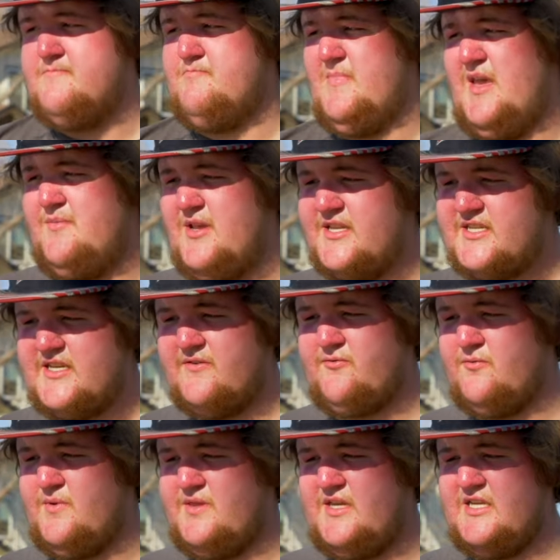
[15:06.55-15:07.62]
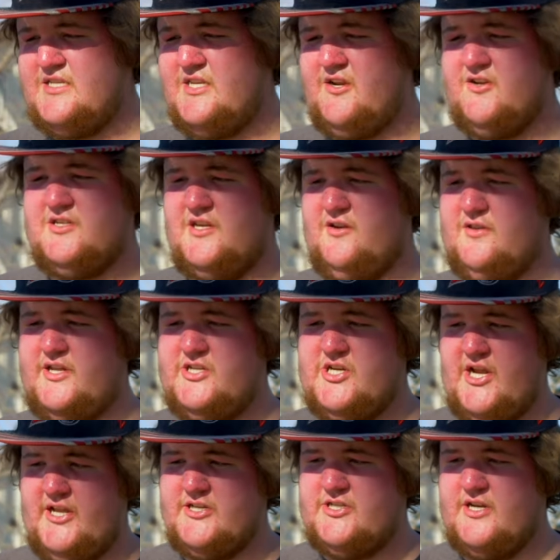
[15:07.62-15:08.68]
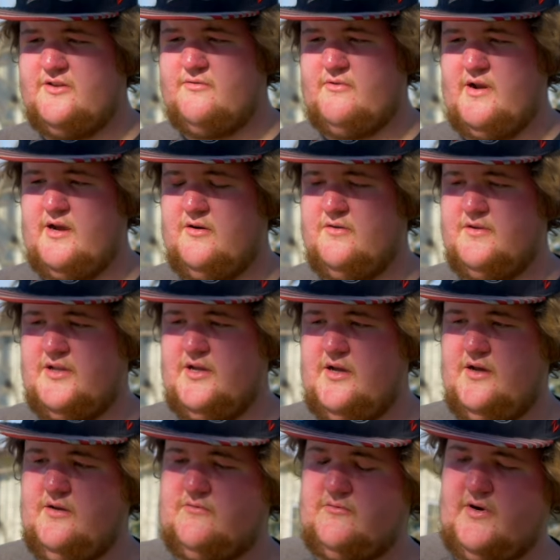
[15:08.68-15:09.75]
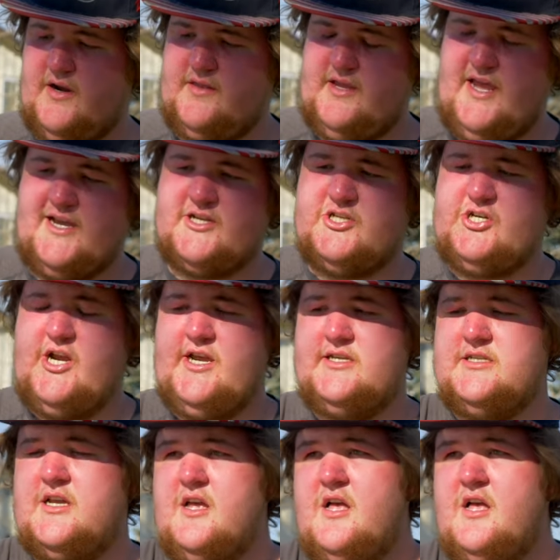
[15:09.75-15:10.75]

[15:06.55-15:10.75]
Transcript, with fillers: Maybe it's different with these years. I know they changed it throughout the run of the X Js.